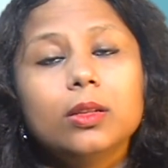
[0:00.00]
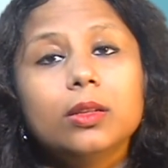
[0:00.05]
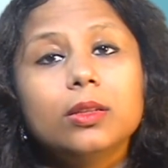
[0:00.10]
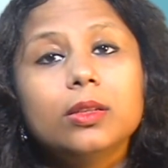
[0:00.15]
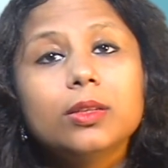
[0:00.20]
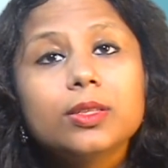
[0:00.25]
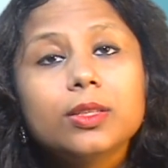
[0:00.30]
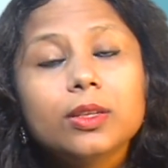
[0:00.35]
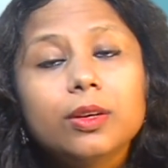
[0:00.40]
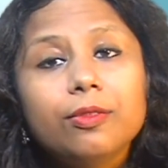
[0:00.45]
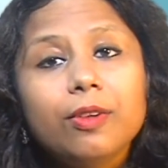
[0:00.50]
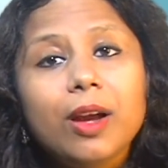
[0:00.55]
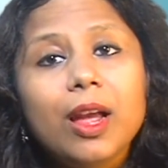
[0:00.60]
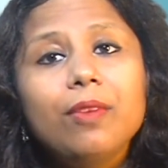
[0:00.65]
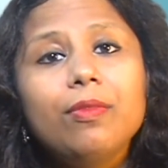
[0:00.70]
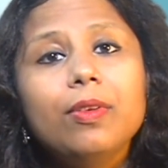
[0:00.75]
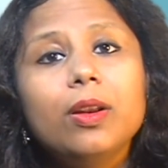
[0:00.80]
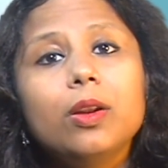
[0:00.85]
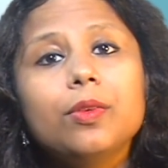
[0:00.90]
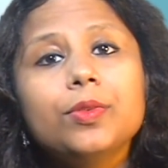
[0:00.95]
The
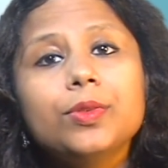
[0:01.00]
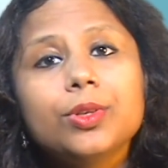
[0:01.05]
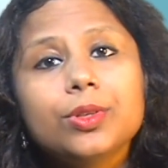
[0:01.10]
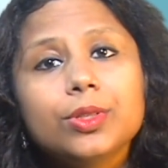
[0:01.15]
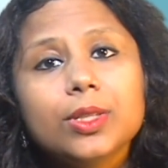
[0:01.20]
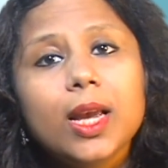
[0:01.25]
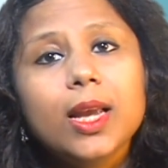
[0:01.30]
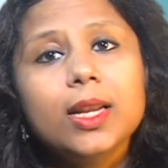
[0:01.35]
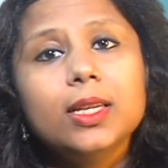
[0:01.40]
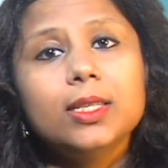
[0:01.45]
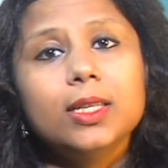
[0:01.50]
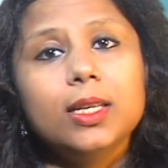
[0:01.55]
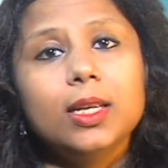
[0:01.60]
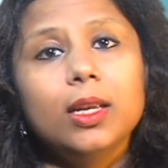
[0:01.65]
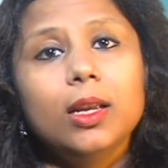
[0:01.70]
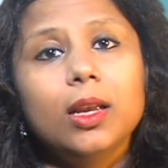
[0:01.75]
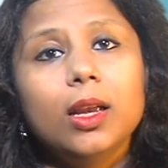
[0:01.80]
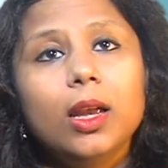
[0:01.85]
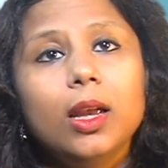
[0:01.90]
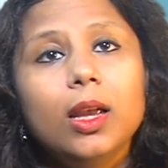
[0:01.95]
survival of
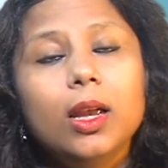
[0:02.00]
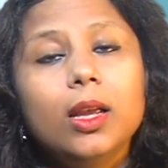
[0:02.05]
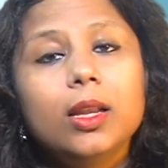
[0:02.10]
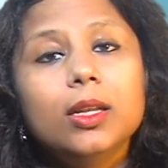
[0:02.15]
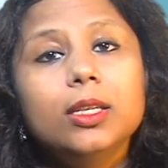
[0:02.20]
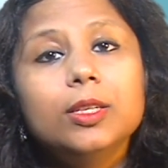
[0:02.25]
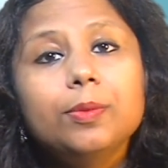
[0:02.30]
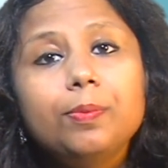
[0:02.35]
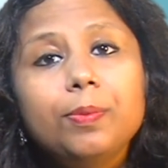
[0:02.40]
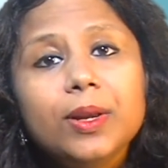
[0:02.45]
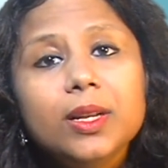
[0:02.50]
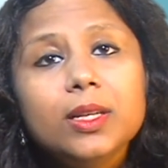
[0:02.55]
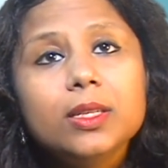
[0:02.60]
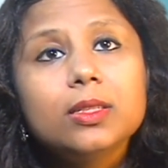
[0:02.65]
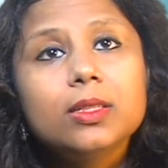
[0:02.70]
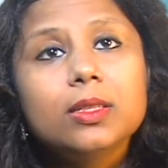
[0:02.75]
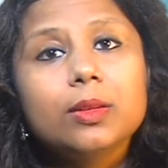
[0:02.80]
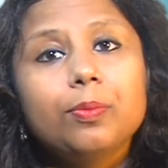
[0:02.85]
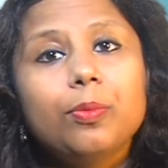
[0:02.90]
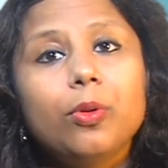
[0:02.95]
society
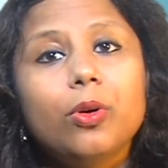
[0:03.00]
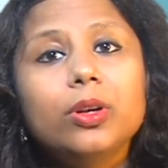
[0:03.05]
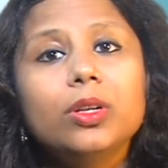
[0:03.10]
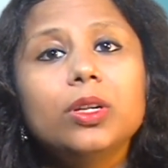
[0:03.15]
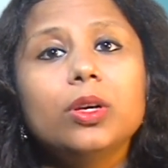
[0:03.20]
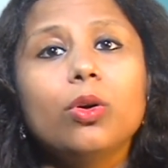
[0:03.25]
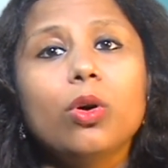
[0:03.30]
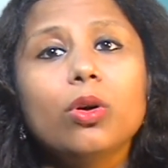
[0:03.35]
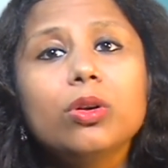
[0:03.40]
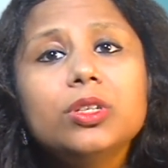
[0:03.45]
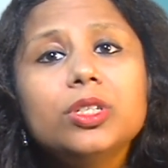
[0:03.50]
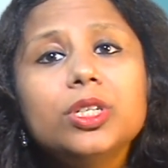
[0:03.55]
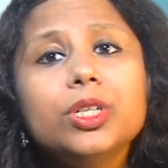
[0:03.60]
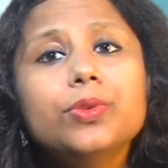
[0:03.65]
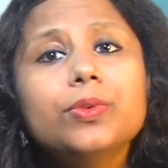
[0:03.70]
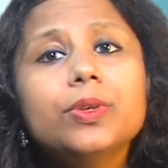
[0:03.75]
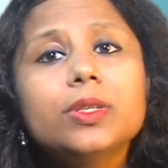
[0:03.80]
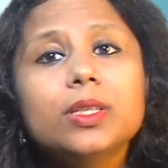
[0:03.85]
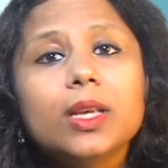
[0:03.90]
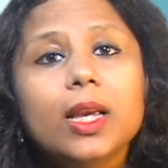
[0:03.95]
depends upon the
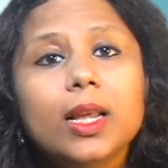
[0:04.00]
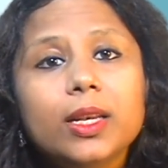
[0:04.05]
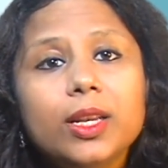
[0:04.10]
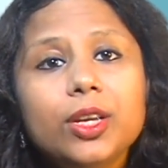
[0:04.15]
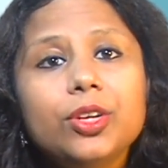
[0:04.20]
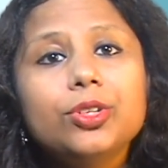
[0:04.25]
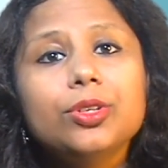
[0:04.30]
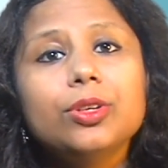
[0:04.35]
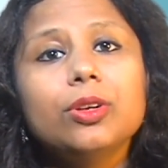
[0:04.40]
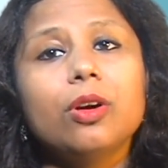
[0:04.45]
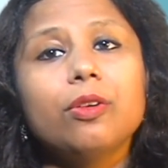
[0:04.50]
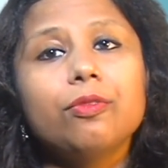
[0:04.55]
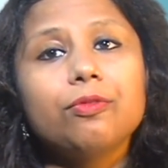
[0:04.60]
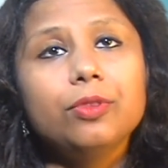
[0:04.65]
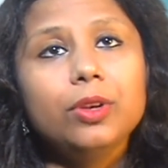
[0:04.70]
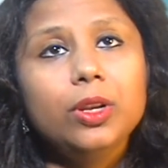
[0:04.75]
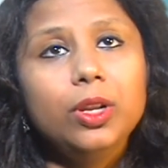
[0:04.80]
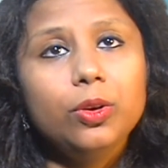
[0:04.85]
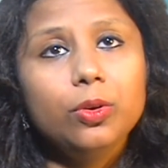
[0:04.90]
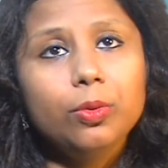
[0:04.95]
continuous addition of
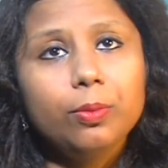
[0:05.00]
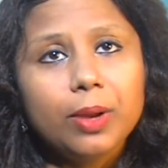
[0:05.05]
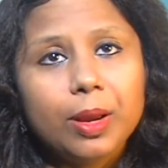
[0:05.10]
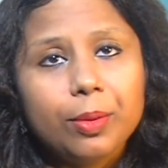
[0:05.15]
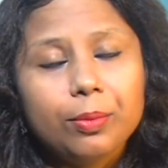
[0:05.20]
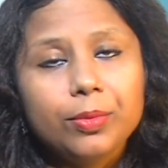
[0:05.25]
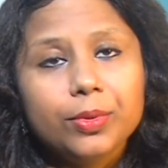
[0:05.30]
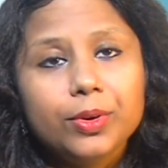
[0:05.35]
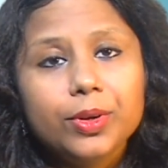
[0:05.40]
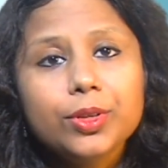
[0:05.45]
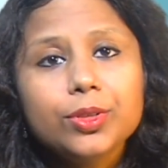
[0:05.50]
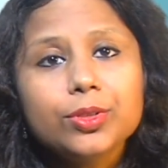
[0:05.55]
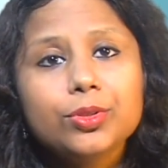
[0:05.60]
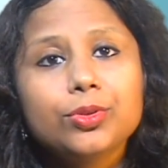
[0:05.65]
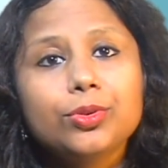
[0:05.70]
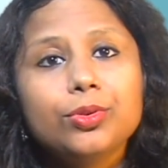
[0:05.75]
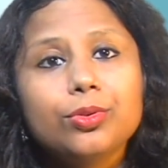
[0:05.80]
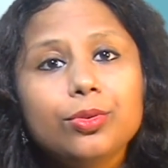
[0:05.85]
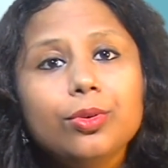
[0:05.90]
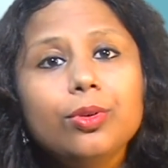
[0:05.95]
new members
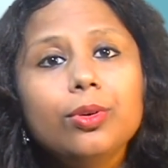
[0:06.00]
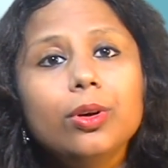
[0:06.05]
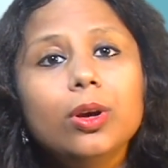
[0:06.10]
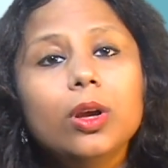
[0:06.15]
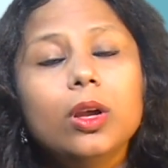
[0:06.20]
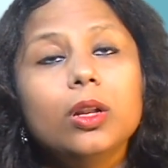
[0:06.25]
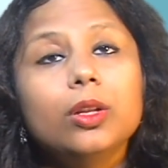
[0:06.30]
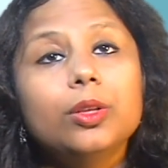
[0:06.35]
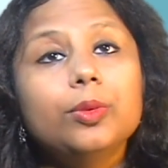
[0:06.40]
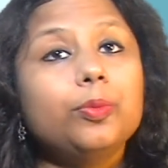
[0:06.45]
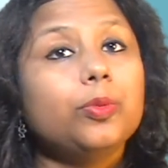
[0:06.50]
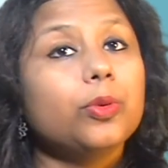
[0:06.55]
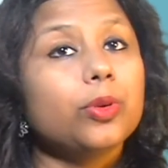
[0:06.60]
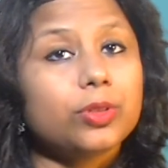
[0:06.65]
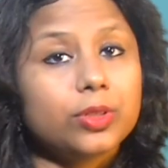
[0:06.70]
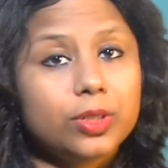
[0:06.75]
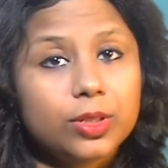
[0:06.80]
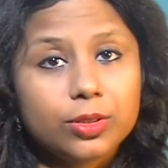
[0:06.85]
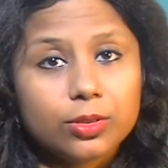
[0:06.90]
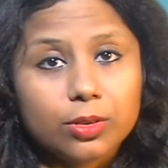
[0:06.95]
through the
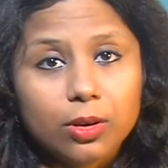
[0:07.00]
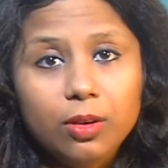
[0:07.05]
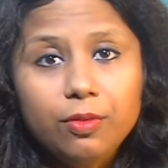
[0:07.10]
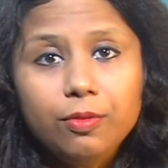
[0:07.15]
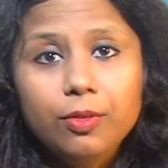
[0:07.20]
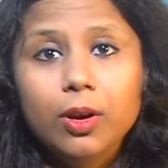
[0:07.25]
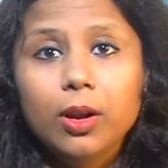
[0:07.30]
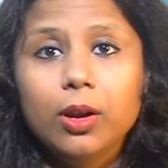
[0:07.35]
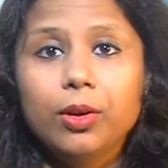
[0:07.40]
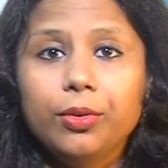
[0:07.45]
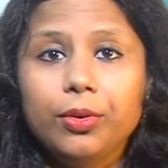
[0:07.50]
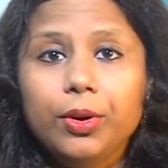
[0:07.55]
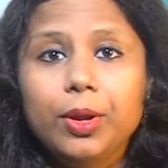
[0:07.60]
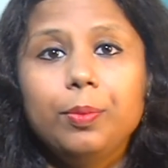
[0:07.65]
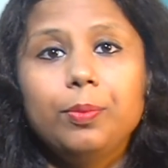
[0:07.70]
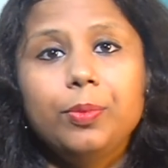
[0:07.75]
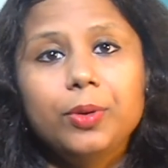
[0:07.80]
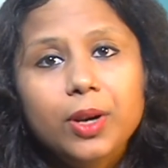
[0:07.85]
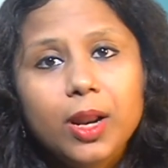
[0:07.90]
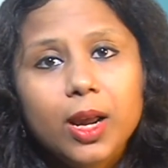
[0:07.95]
process of
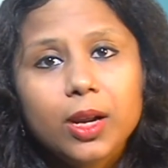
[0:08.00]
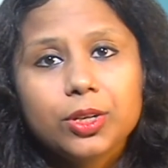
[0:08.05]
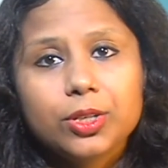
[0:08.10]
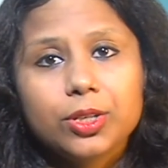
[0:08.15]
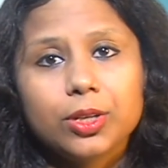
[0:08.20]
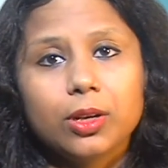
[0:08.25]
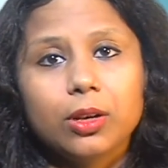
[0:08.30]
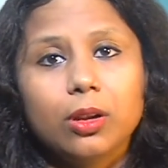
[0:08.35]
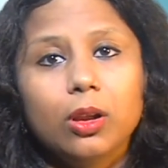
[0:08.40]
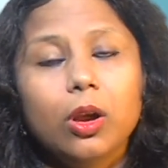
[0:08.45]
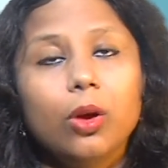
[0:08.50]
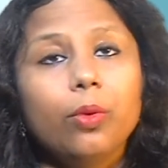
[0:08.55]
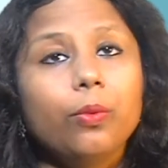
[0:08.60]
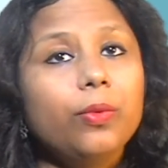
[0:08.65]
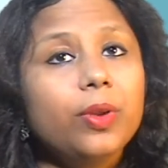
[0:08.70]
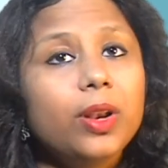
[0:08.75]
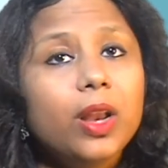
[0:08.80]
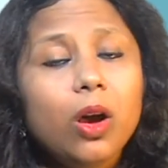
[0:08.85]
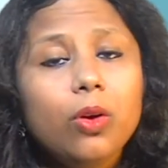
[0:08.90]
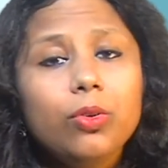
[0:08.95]
reproduction.
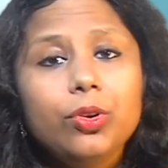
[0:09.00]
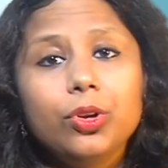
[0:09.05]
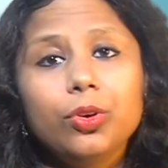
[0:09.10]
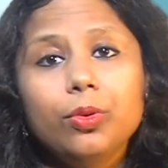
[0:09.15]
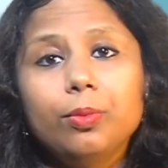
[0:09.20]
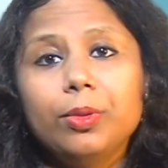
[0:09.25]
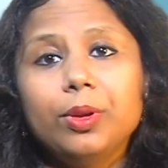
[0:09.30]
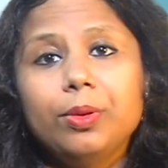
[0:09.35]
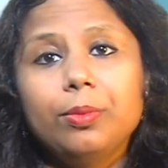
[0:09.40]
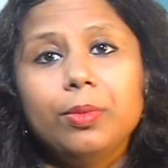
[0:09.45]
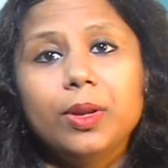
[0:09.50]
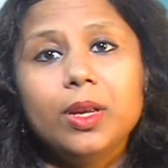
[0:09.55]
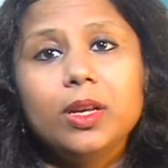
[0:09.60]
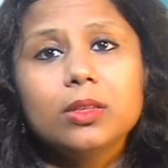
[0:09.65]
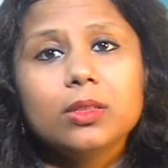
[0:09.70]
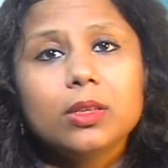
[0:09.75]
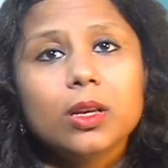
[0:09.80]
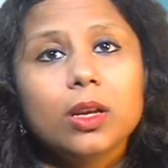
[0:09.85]
Without human beings,